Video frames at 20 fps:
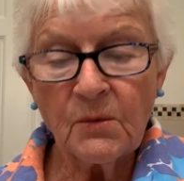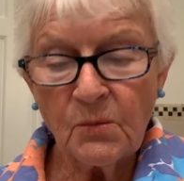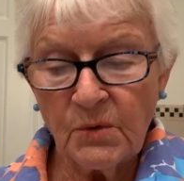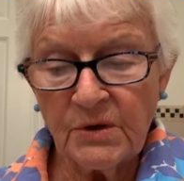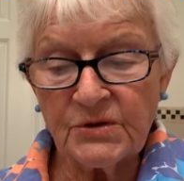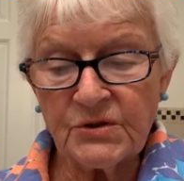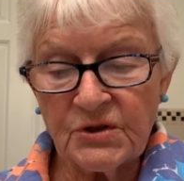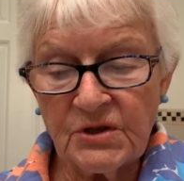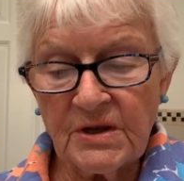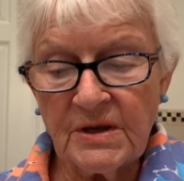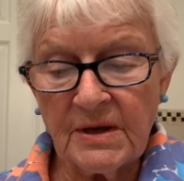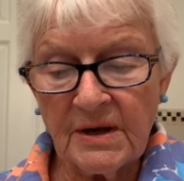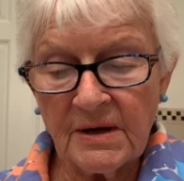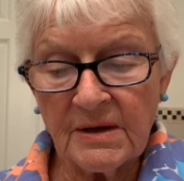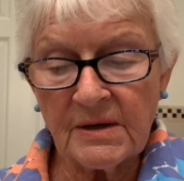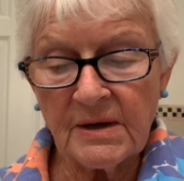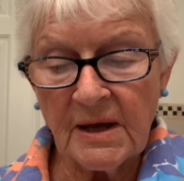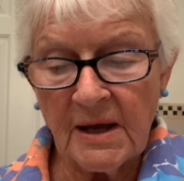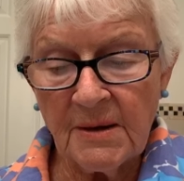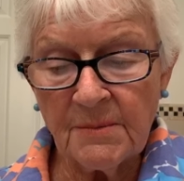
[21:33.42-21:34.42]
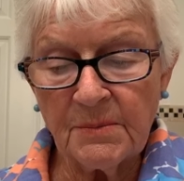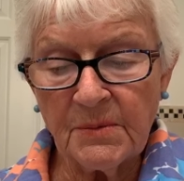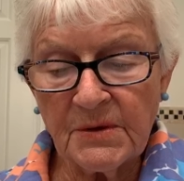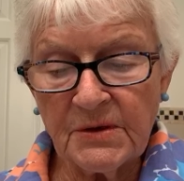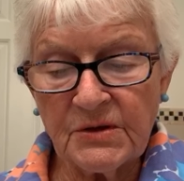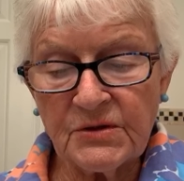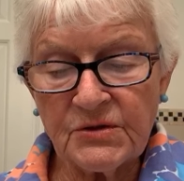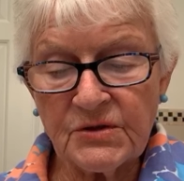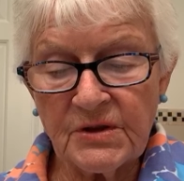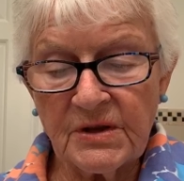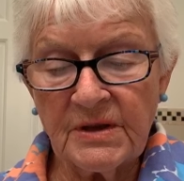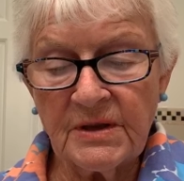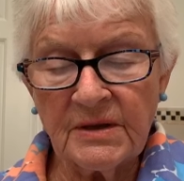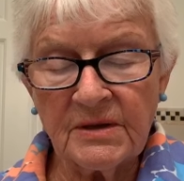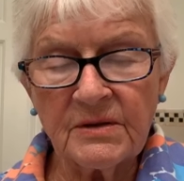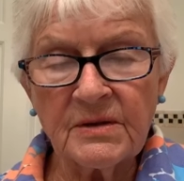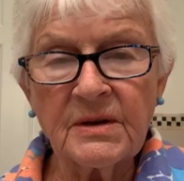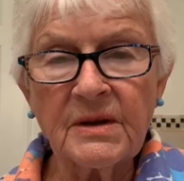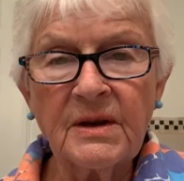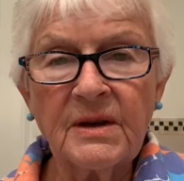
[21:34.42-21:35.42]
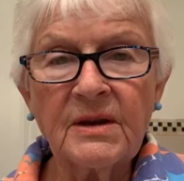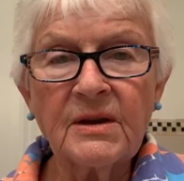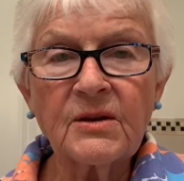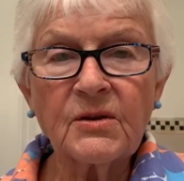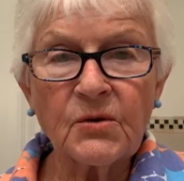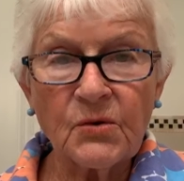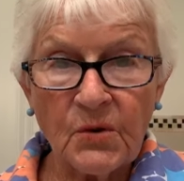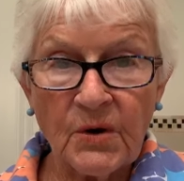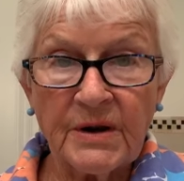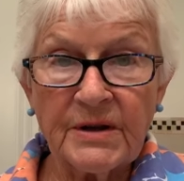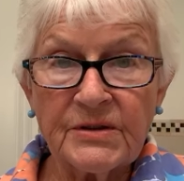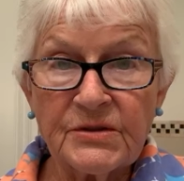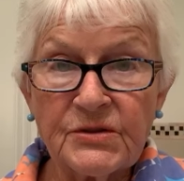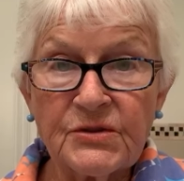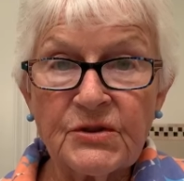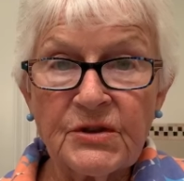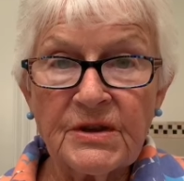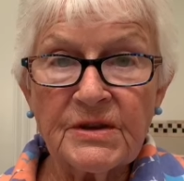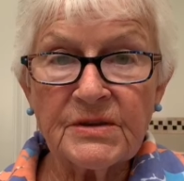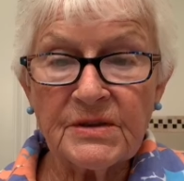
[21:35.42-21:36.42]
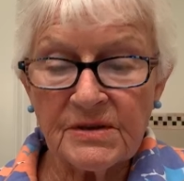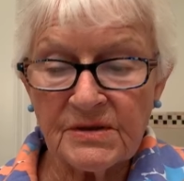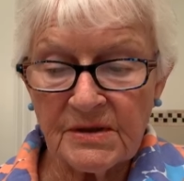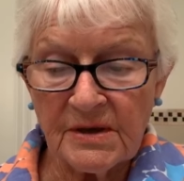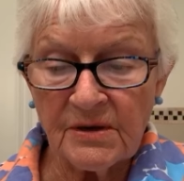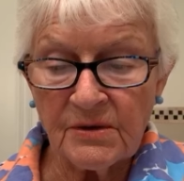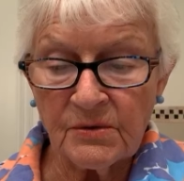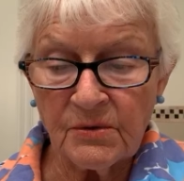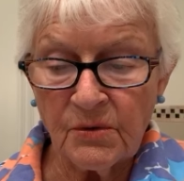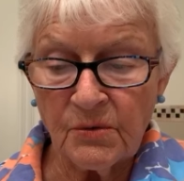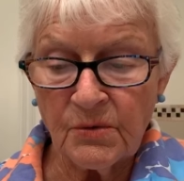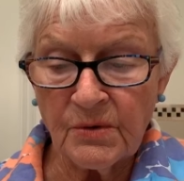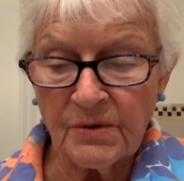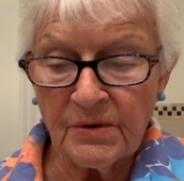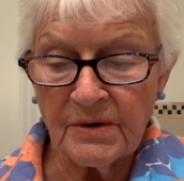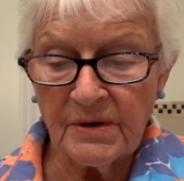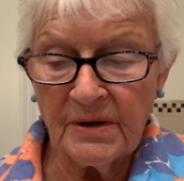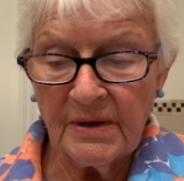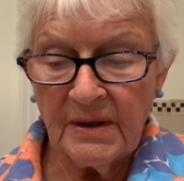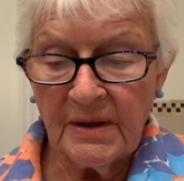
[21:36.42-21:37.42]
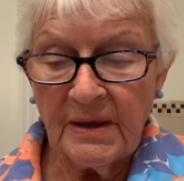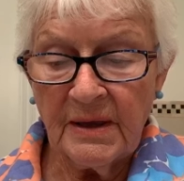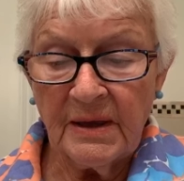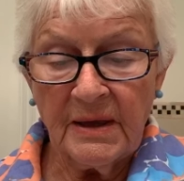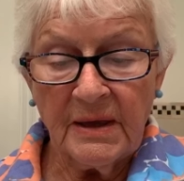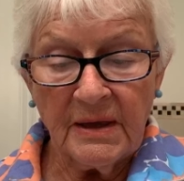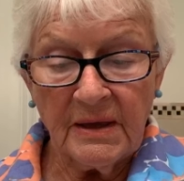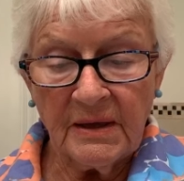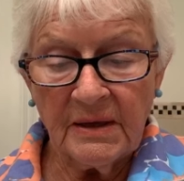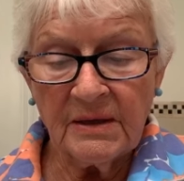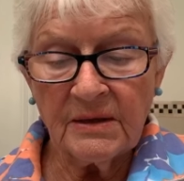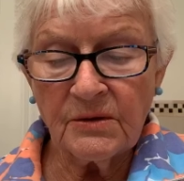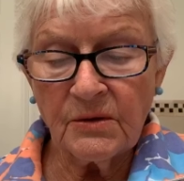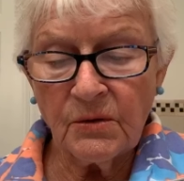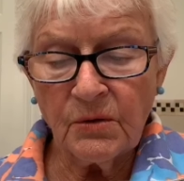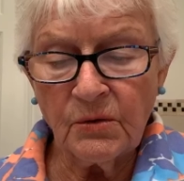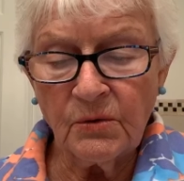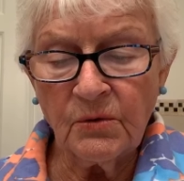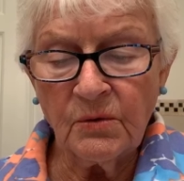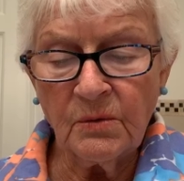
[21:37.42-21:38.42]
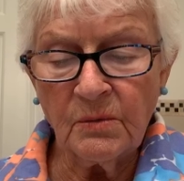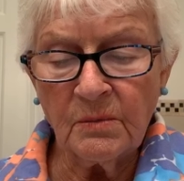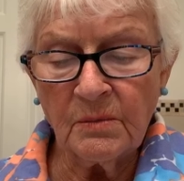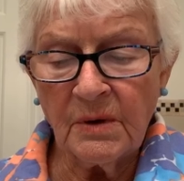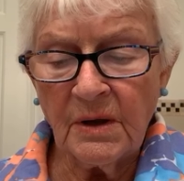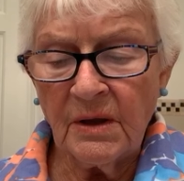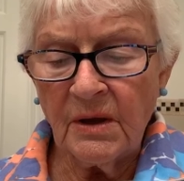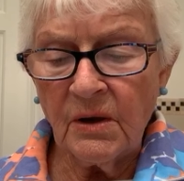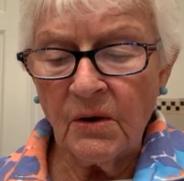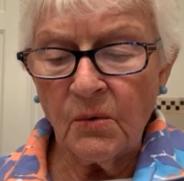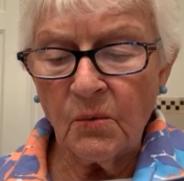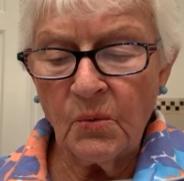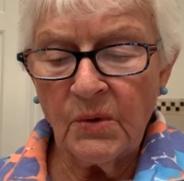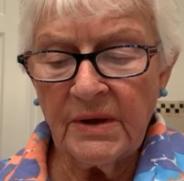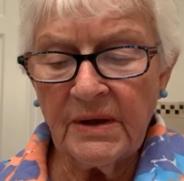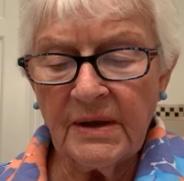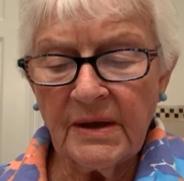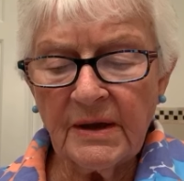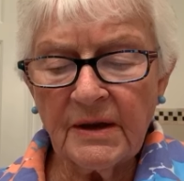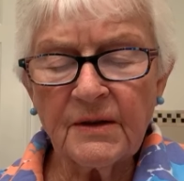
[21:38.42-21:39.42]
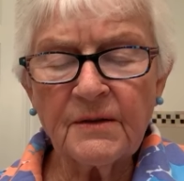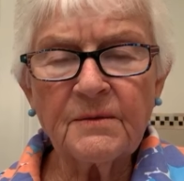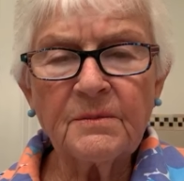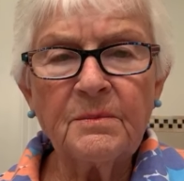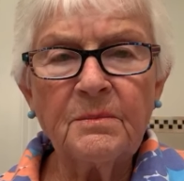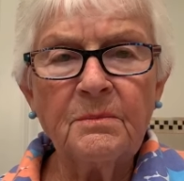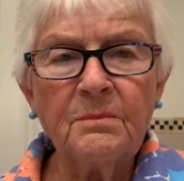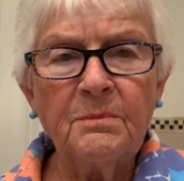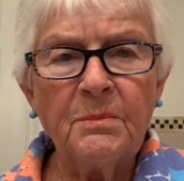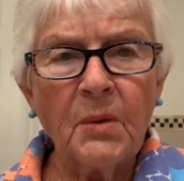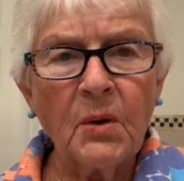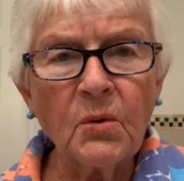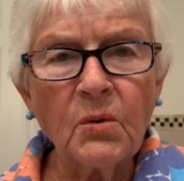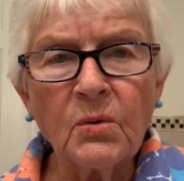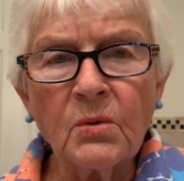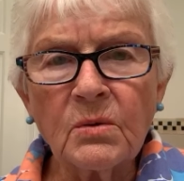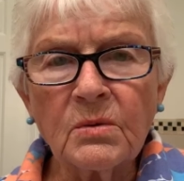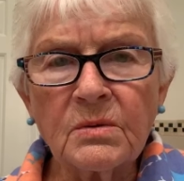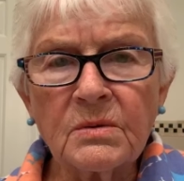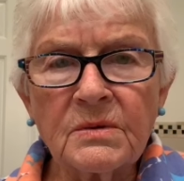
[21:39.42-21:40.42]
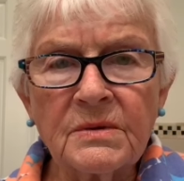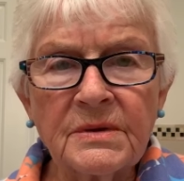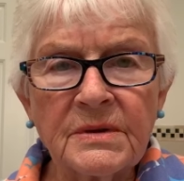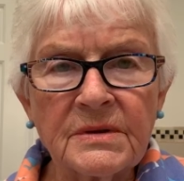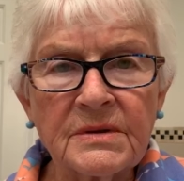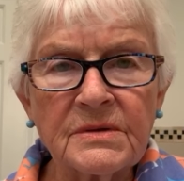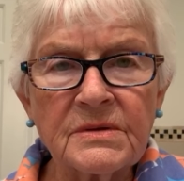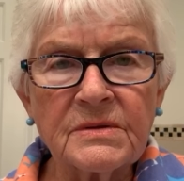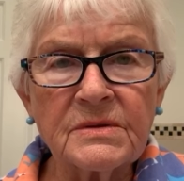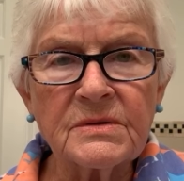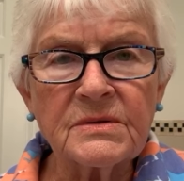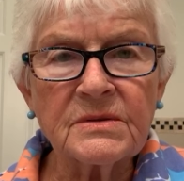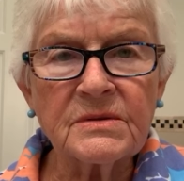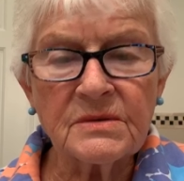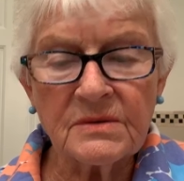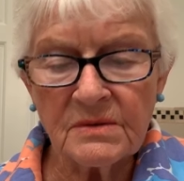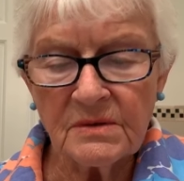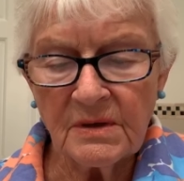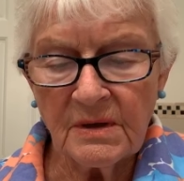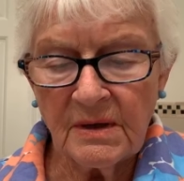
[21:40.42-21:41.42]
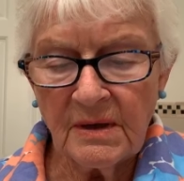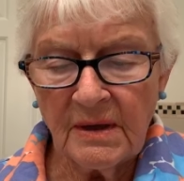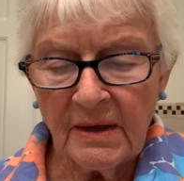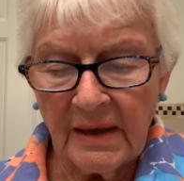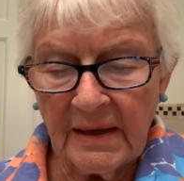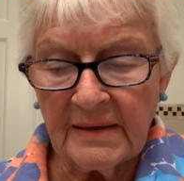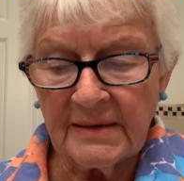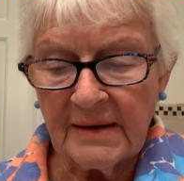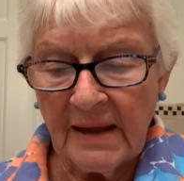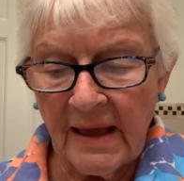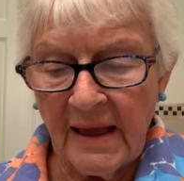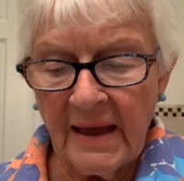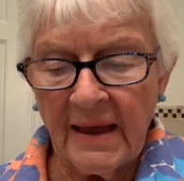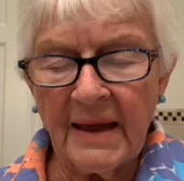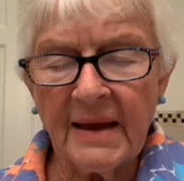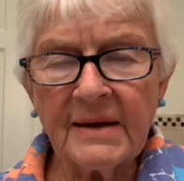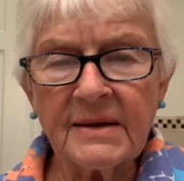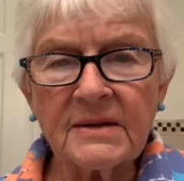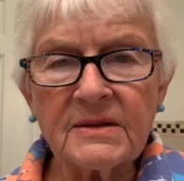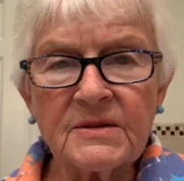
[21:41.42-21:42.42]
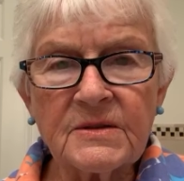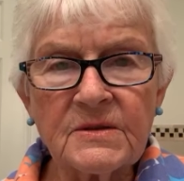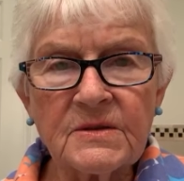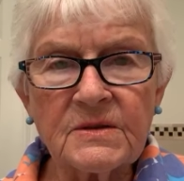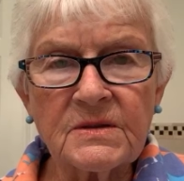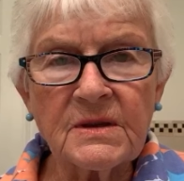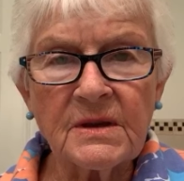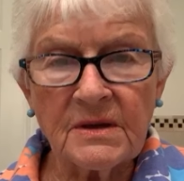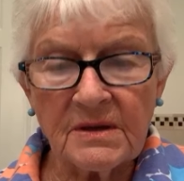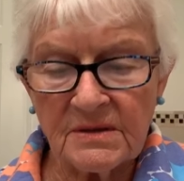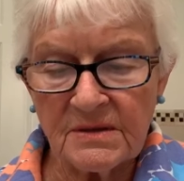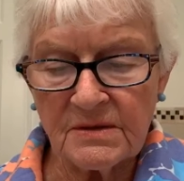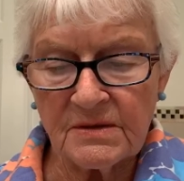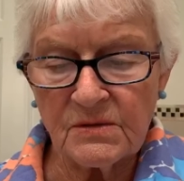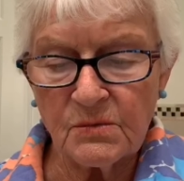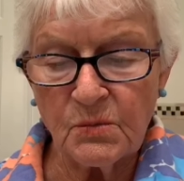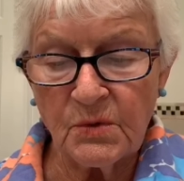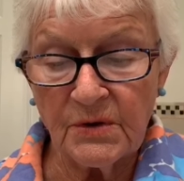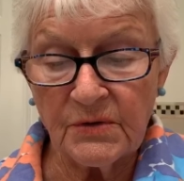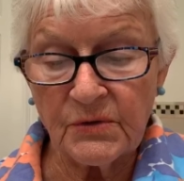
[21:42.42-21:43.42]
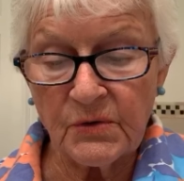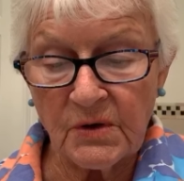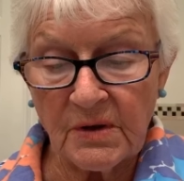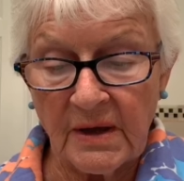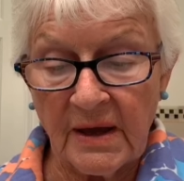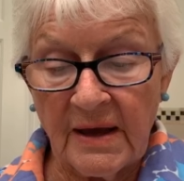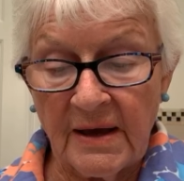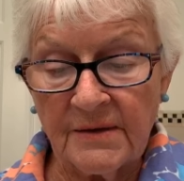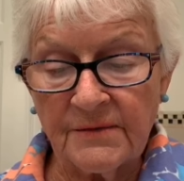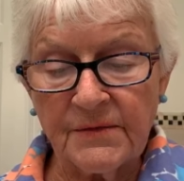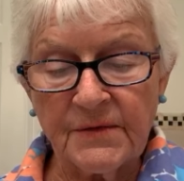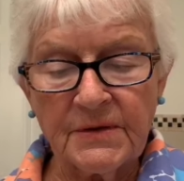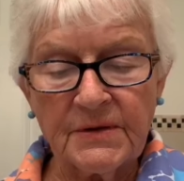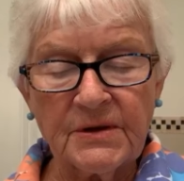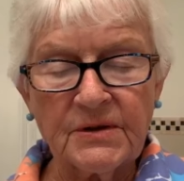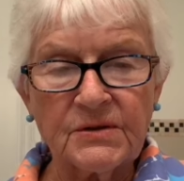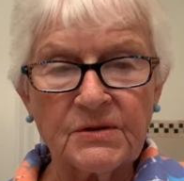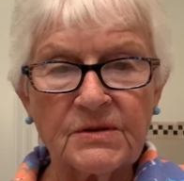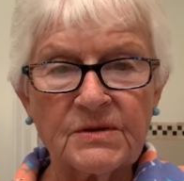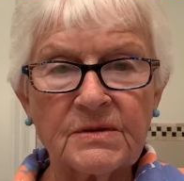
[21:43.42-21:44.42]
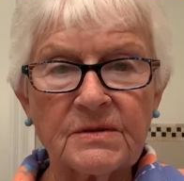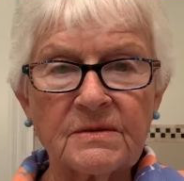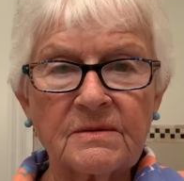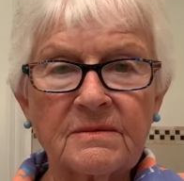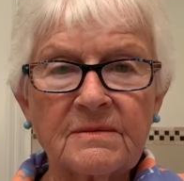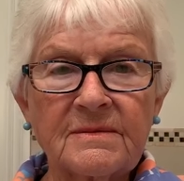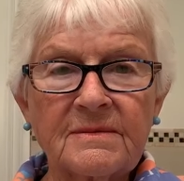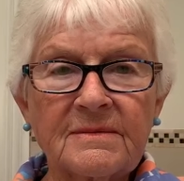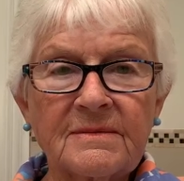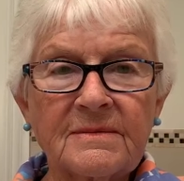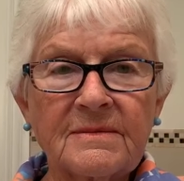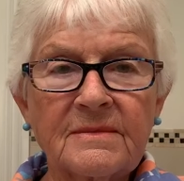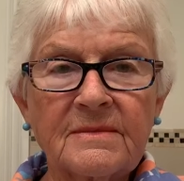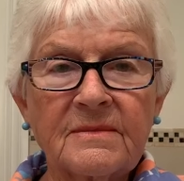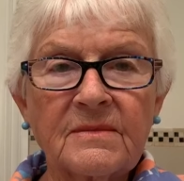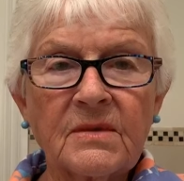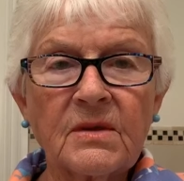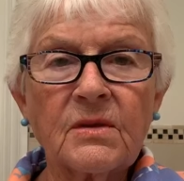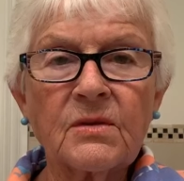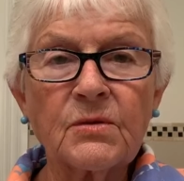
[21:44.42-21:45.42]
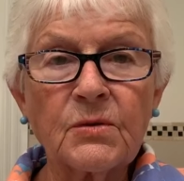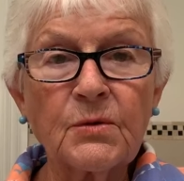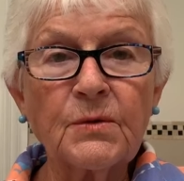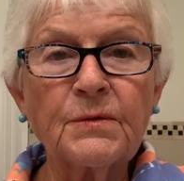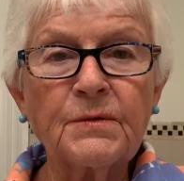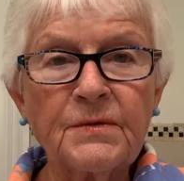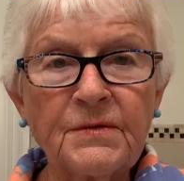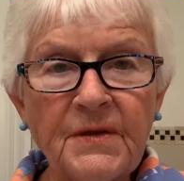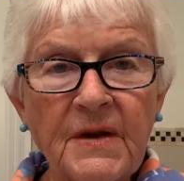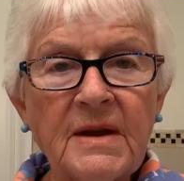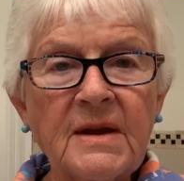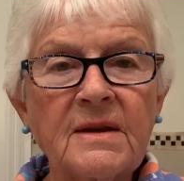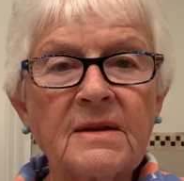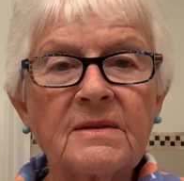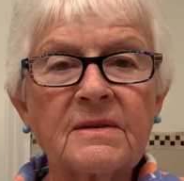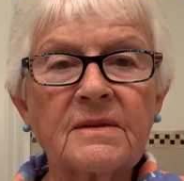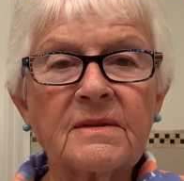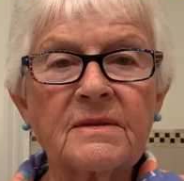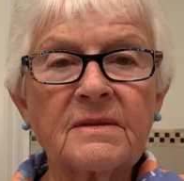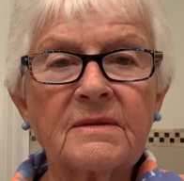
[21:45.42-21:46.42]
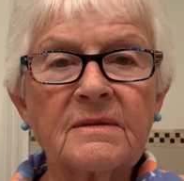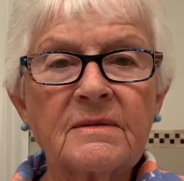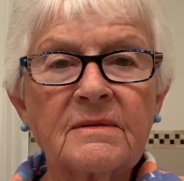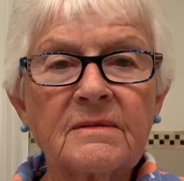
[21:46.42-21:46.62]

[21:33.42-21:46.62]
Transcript: which he accomplished in Christ Jesus our Lord, in whom we have boldness and access with confidence through faith.